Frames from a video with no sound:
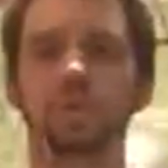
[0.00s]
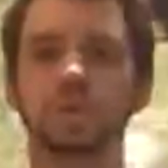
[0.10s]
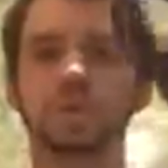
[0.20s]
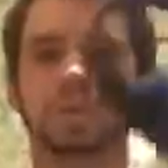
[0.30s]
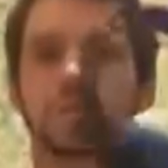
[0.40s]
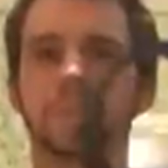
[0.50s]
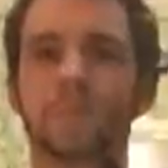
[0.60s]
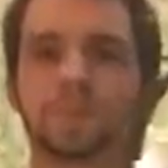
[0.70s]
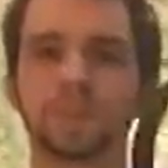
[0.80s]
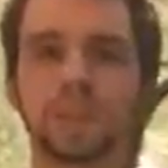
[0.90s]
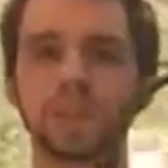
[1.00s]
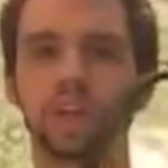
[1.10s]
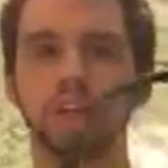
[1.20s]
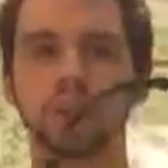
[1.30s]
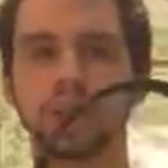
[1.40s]
boys.
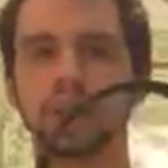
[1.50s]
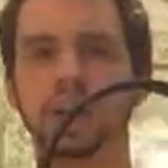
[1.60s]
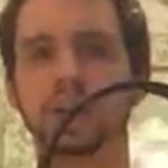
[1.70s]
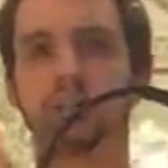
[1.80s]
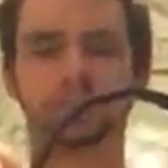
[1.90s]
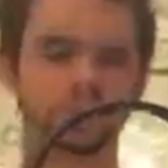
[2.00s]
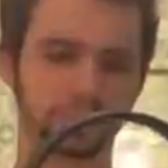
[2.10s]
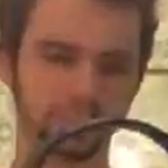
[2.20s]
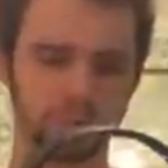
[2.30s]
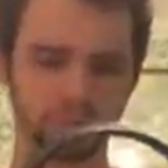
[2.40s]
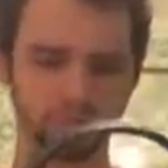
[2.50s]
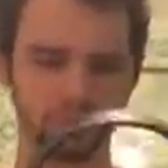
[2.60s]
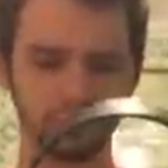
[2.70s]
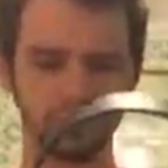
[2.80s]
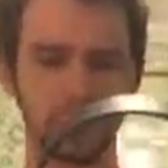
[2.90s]
Now,
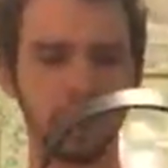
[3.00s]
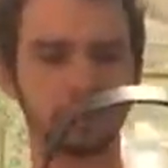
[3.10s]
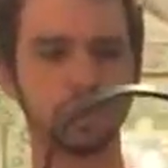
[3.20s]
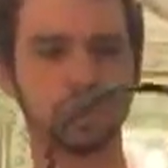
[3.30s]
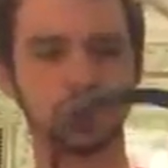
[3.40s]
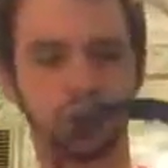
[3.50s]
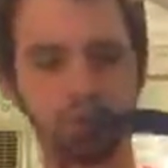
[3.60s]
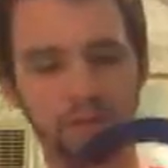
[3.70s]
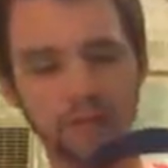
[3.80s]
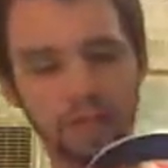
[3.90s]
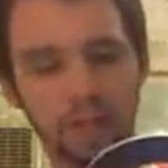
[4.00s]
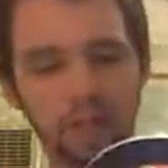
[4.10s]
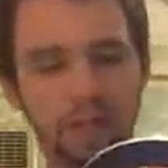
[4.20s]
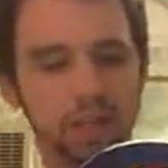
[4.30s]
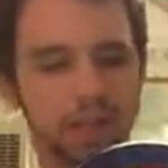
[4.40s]
I want to start off by
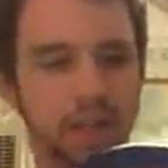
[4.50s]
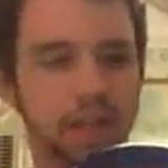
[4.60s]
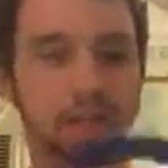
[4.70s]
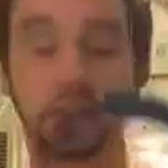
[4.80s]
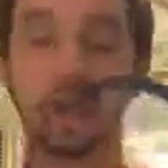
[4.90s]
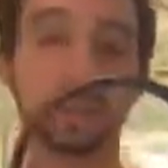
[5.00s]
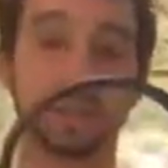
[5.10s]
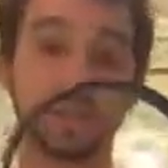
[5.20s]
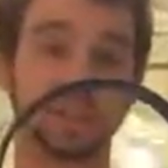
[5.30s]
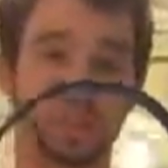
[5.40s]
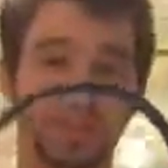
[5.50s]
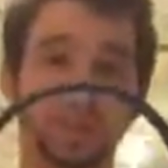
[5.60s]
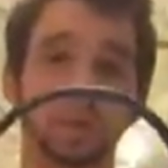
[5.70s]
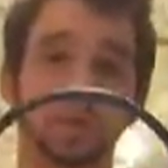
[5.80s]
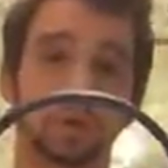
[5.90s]
saying that yes, they
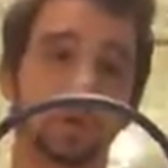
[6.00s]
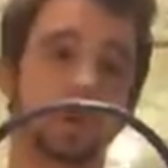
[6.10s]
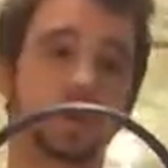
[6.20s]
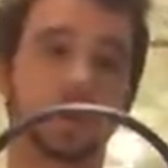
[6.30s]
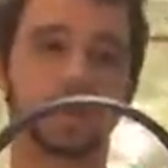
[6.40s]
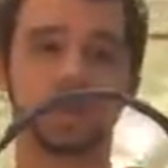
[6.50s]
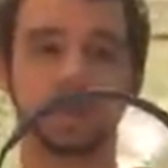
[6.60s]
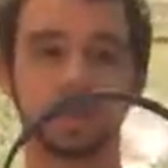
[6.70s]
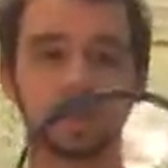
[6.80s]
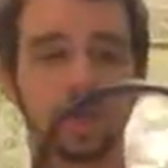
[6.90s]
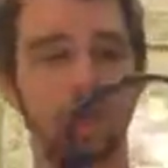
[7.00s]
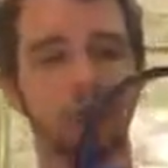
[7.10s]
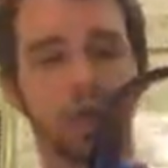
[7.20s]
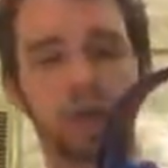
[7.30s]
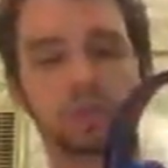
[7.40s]
still work, because
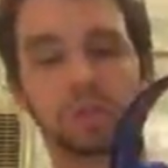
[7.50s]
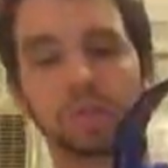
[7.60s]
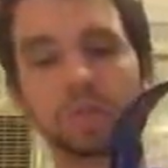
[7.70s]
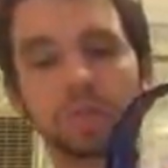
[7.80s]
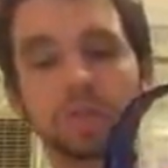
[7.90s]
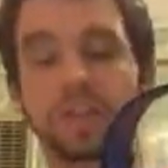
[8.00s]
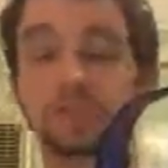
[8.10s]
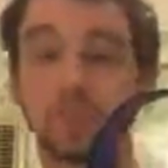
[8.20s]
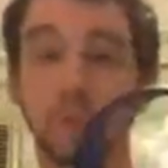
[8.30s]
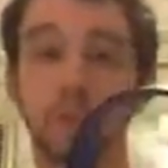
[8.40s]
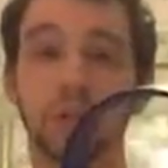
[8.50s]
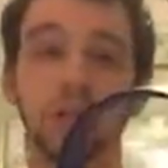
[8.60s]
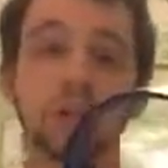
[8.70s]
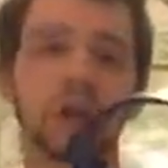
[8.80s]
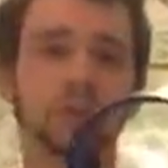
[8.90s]
I know some people's have
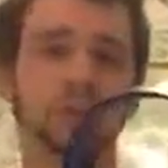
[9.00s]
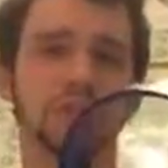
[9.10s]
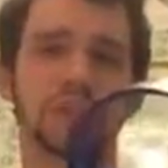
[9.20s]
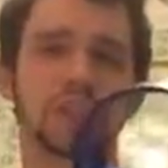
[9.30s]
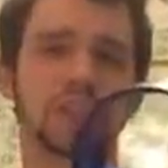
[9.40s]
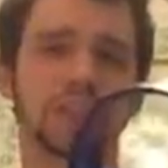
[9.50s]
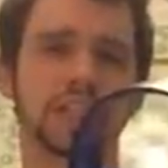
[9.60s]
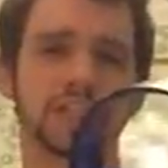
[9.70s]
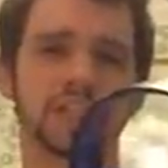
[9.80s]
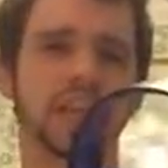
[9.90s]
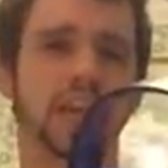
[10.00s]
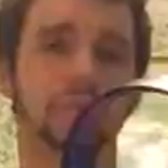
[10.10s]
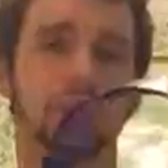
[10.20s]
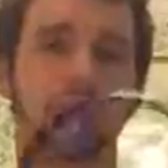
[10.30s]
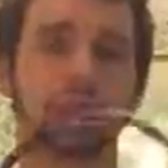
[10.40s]
broken, others said that they just
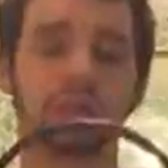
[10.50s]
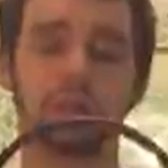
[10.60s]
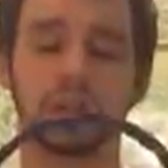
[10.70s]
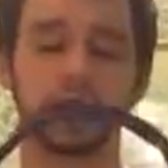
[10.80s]
gave out.